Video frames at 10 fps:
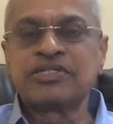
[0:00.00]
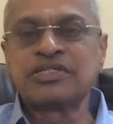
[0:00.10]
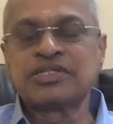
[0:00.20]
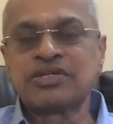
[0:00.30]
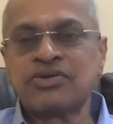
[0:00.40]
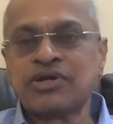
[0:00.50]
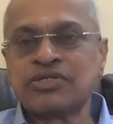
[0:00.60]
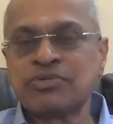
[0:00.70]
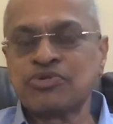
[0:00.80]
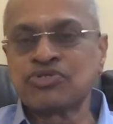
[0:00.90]
things that you are not
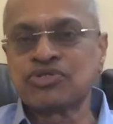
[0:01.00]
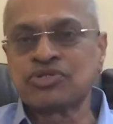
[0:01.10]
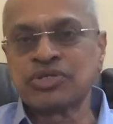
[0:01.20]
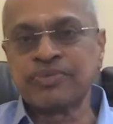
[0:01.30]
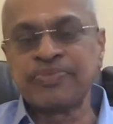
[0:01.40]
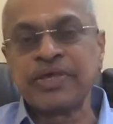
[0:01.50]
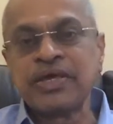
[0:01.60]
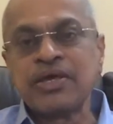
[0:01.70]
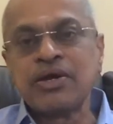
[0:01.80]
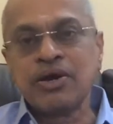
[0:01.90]
supposed to see.
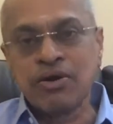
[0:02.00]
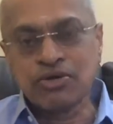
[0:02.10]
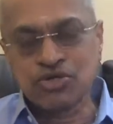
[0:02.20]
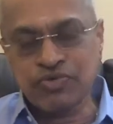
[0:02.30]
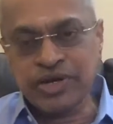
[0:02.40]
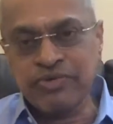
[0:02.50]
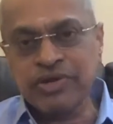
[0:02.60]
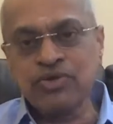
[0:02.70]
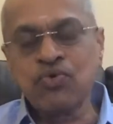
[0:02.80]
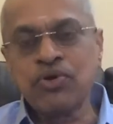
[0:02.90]
Also,
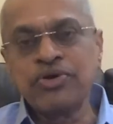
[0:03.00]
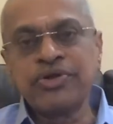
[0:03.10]
whenever you want to